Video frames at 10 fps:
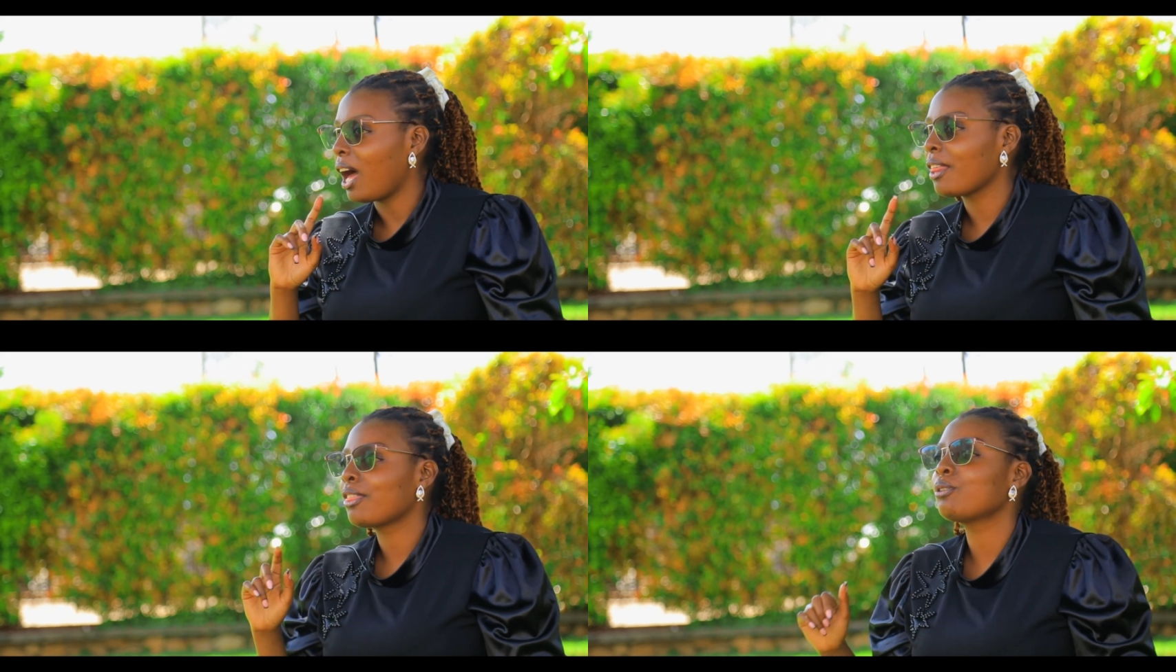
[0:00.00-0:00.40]

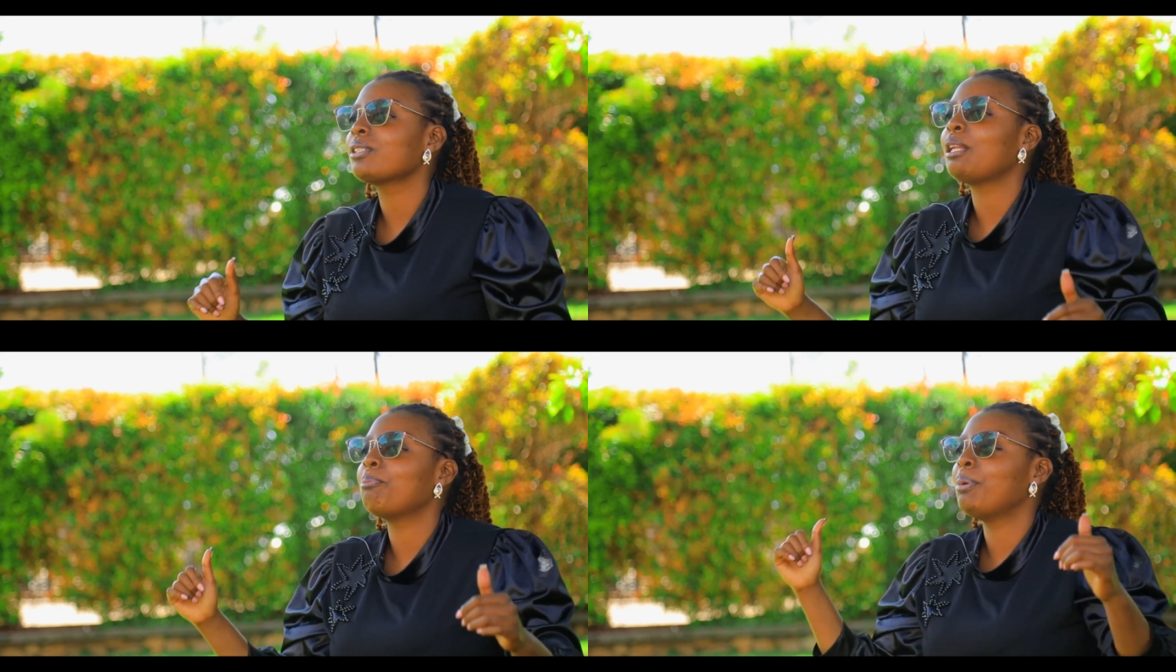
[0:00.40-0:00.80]

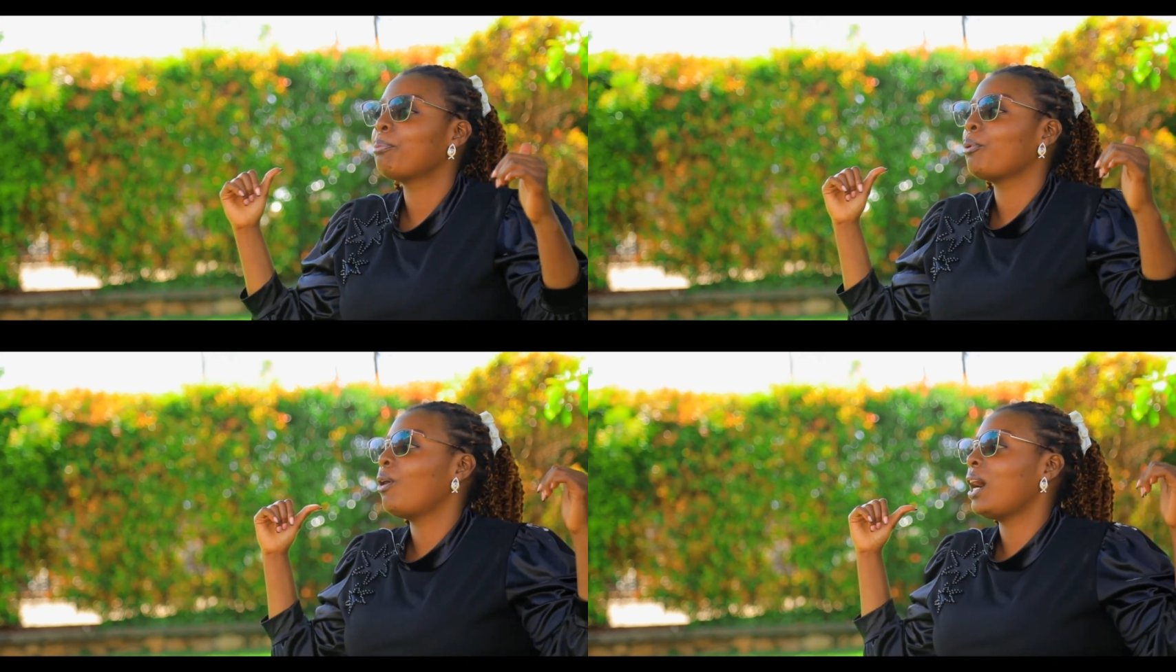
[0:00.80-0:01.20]
1,000
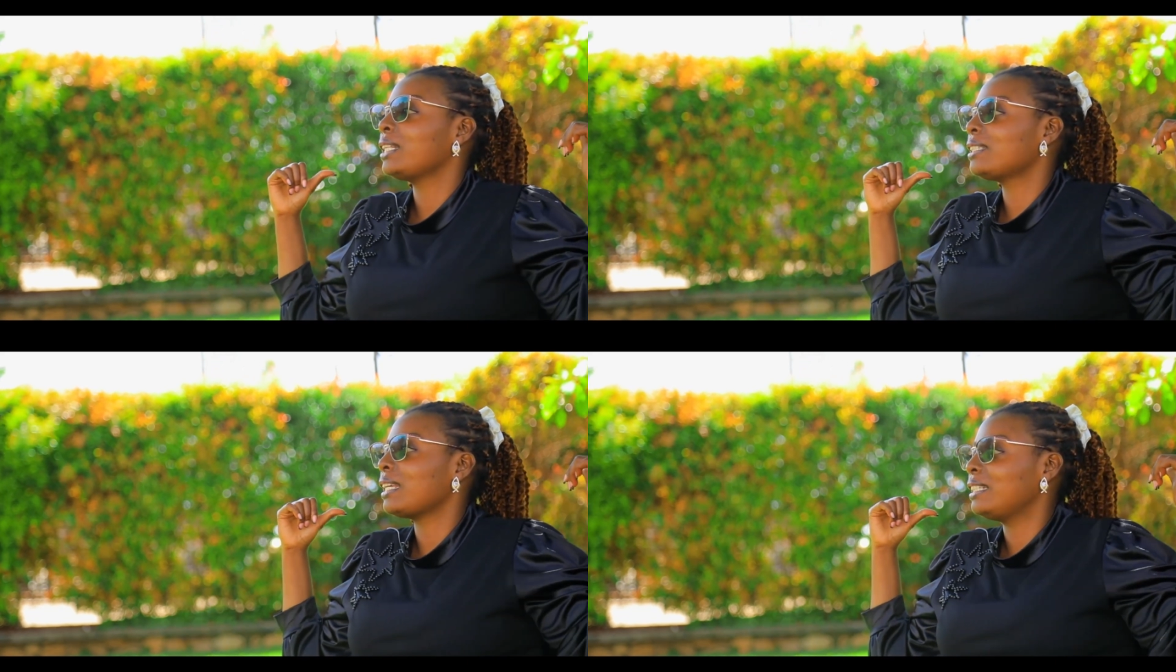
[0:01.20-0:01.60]
people
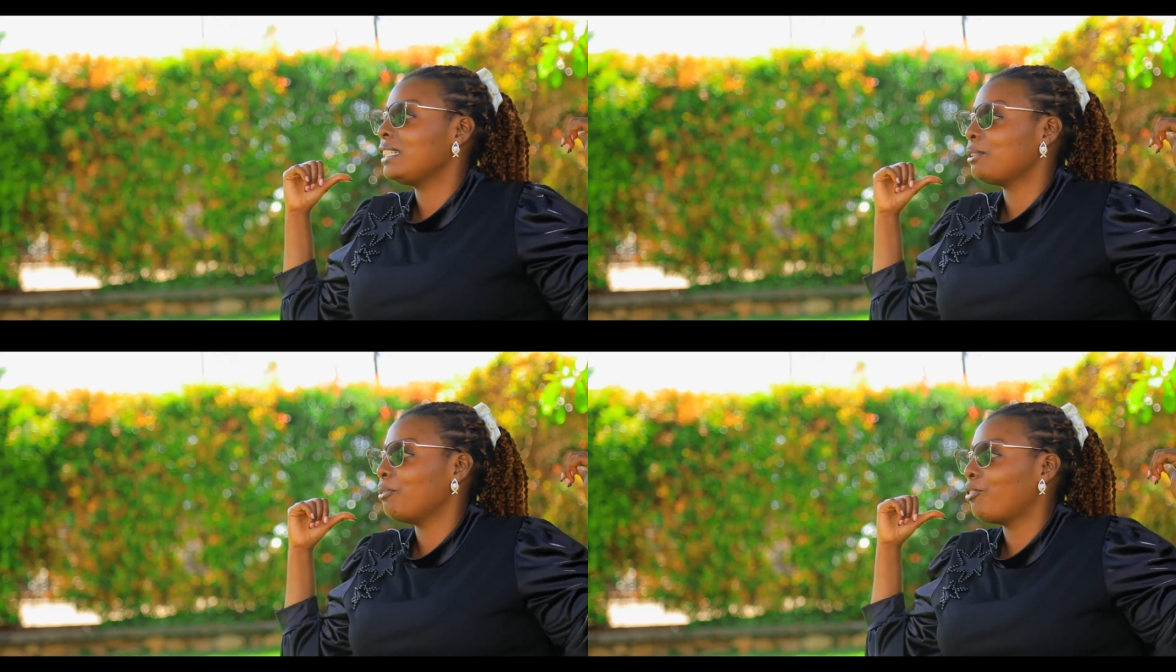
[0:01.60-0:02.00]
had sat
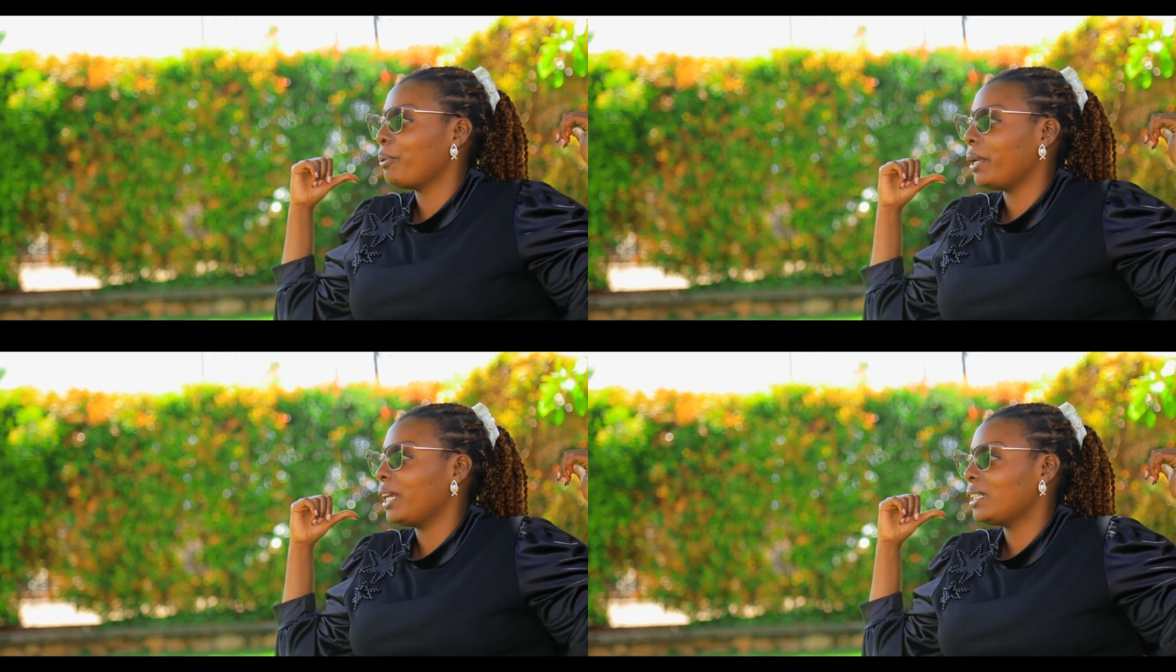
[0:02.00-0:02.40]
it
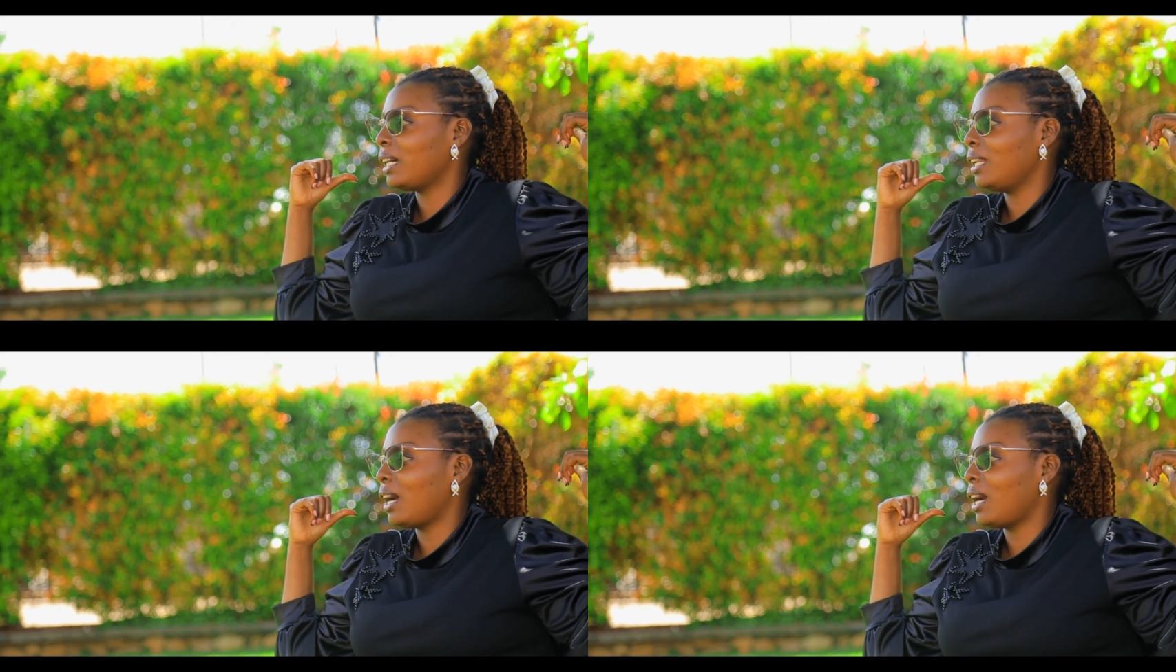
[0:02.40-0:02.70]
before we entered.